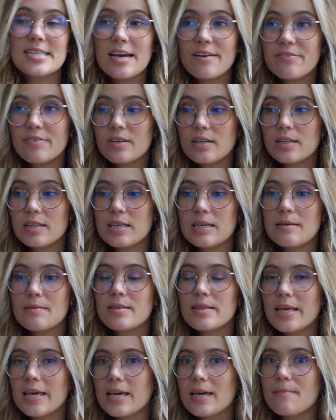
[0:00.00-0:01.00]
definitely
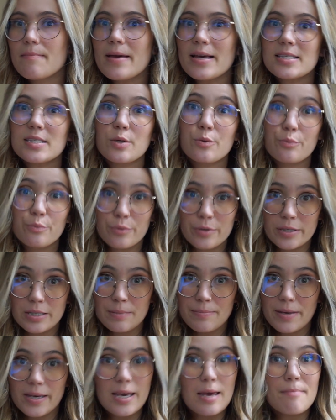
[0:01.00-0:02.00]
think makes a
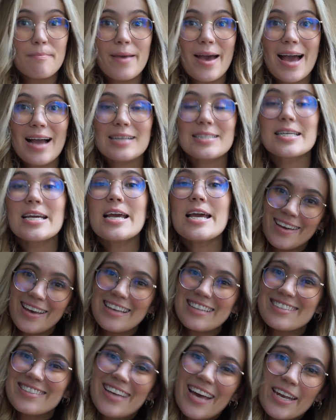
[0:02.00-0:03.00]
really big impact
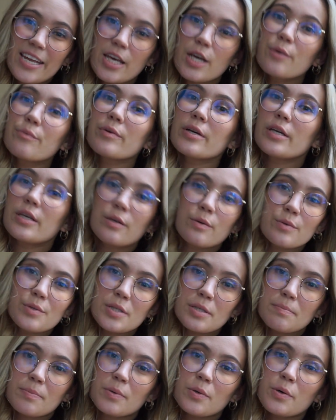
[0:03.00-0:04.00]
is getting
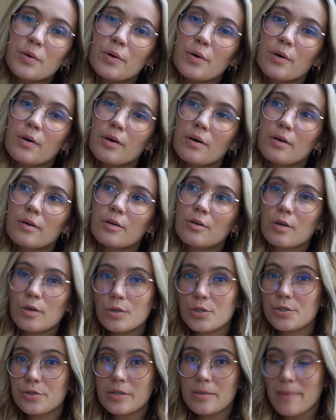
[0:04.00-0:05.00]
reusable
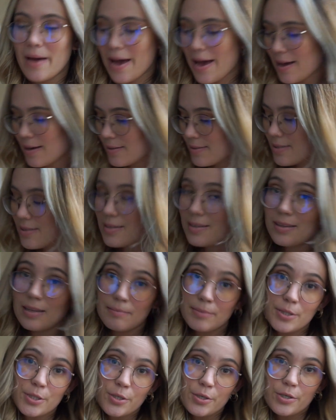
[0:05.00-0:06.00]
grocery bags. Let
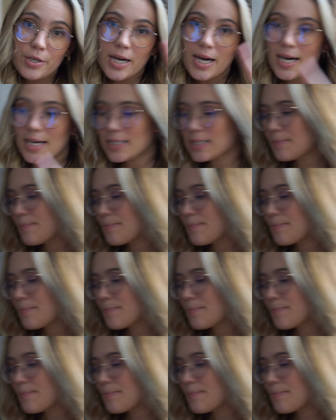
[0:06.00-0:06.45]
me show you guys